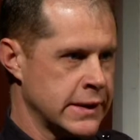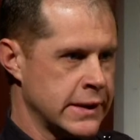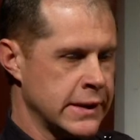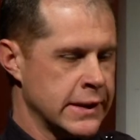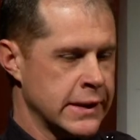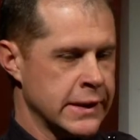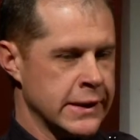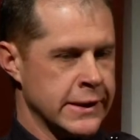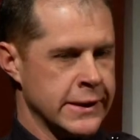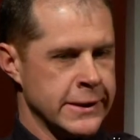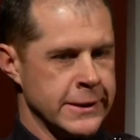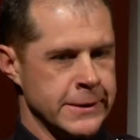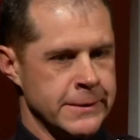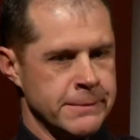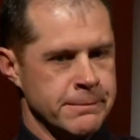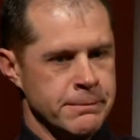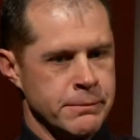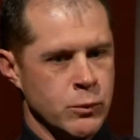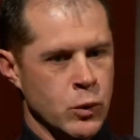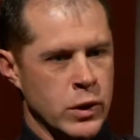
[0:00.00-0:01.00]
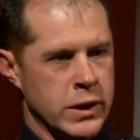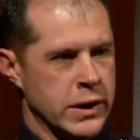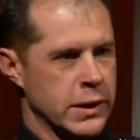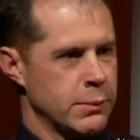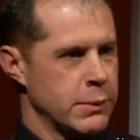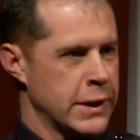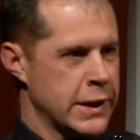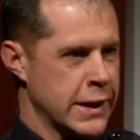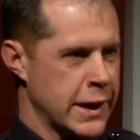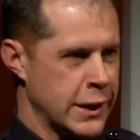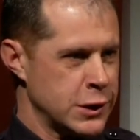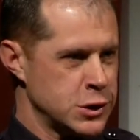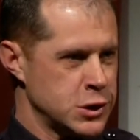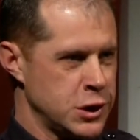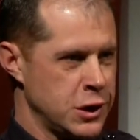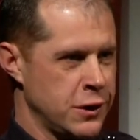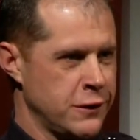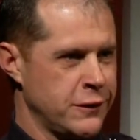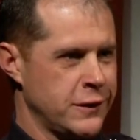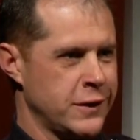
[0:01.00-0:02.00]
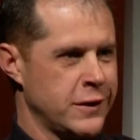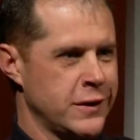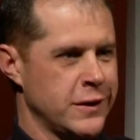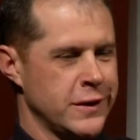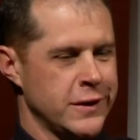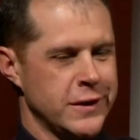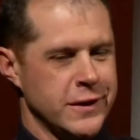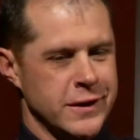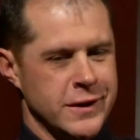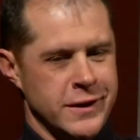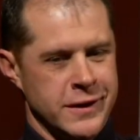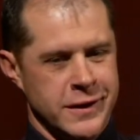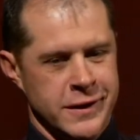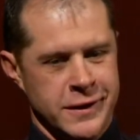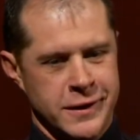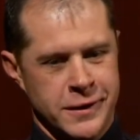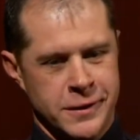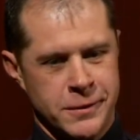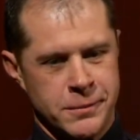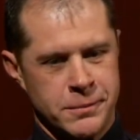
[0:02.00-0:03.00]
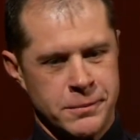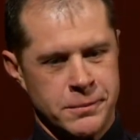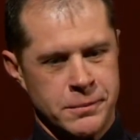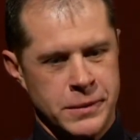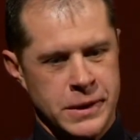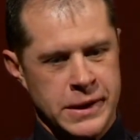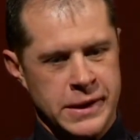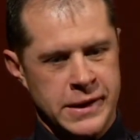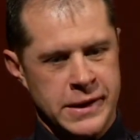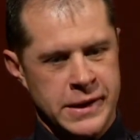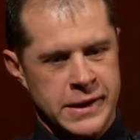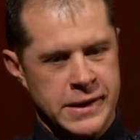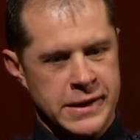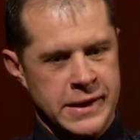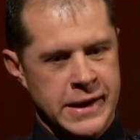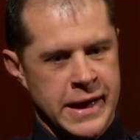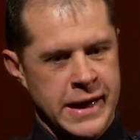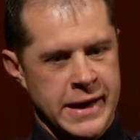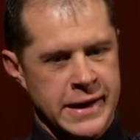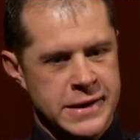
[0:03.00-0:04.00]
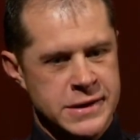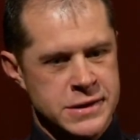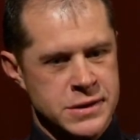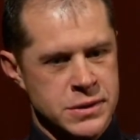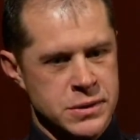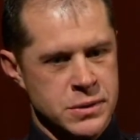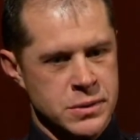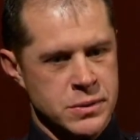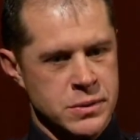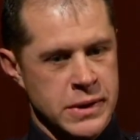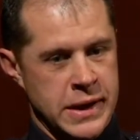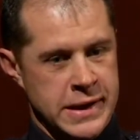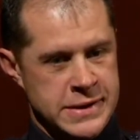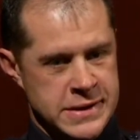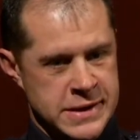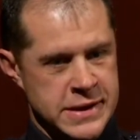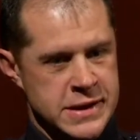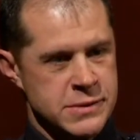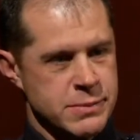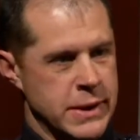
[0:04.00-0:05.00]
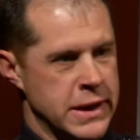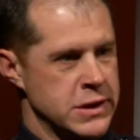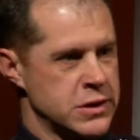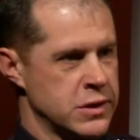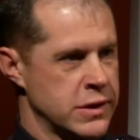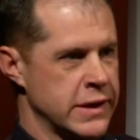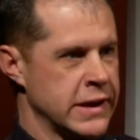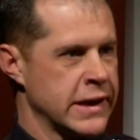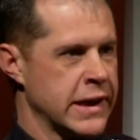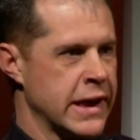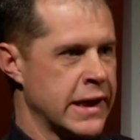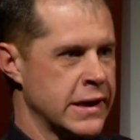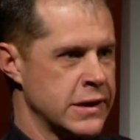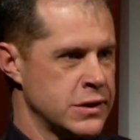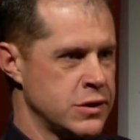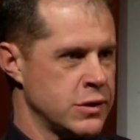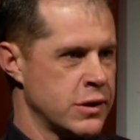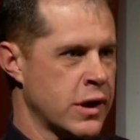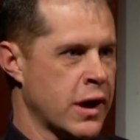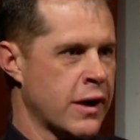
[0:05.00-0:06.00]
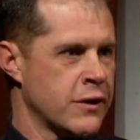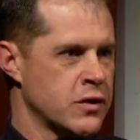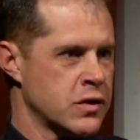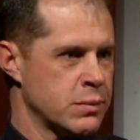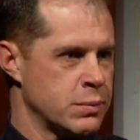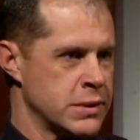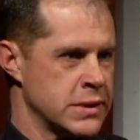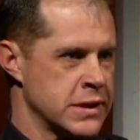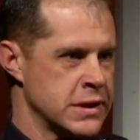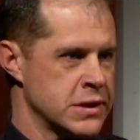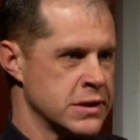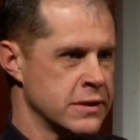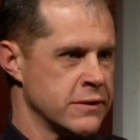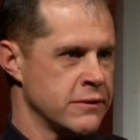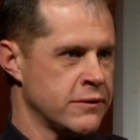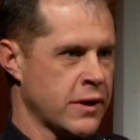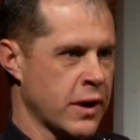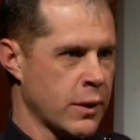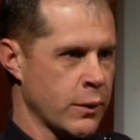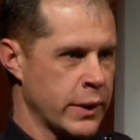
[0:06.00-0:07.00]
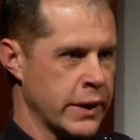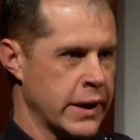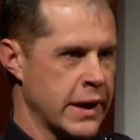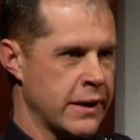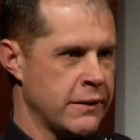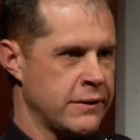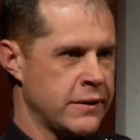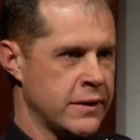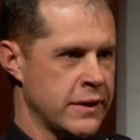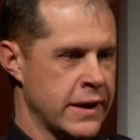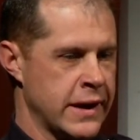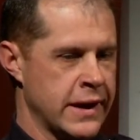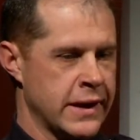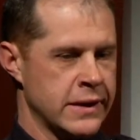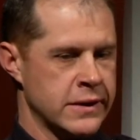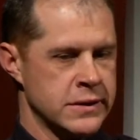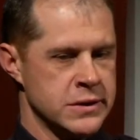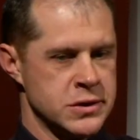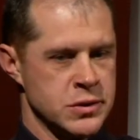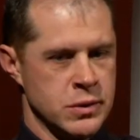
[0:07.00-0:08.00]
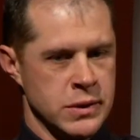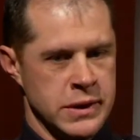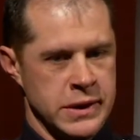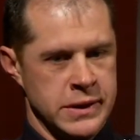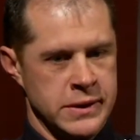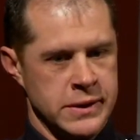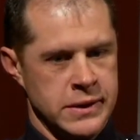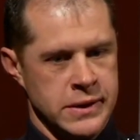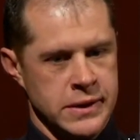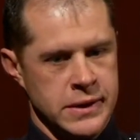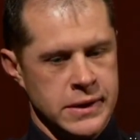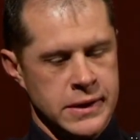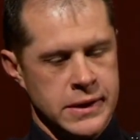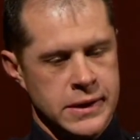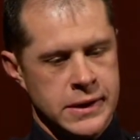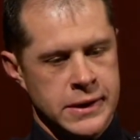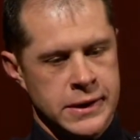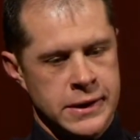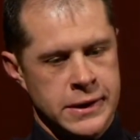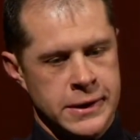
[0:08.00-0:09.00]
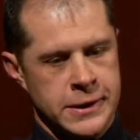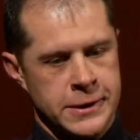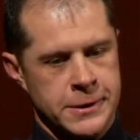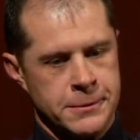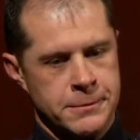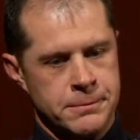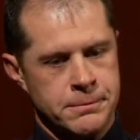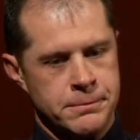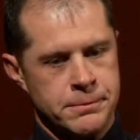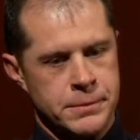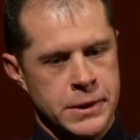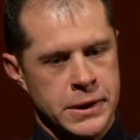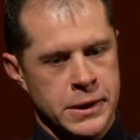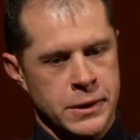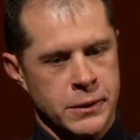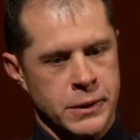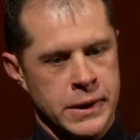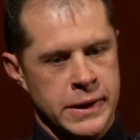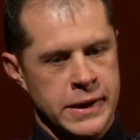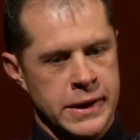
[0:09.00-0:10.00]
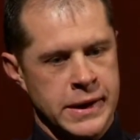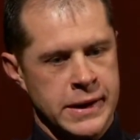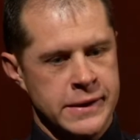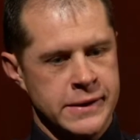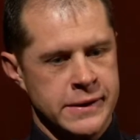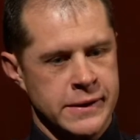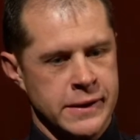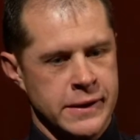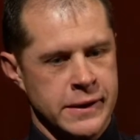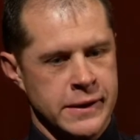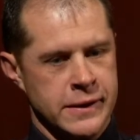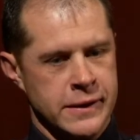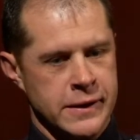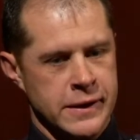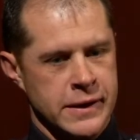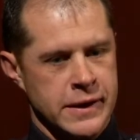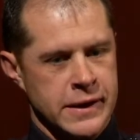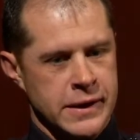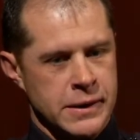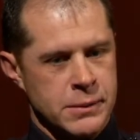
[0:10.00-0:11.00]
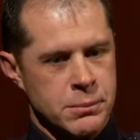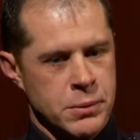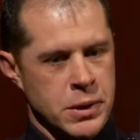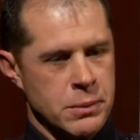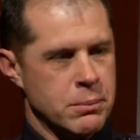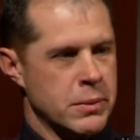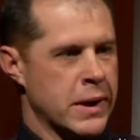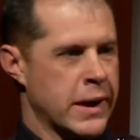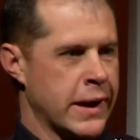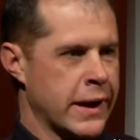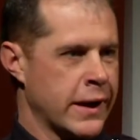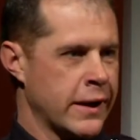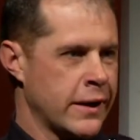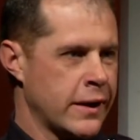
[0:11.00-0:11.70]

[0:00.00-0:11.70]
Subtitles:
Working a midnight shift, and then got into as a dispatcher, and then got into an officer position following after that shortly. And that put my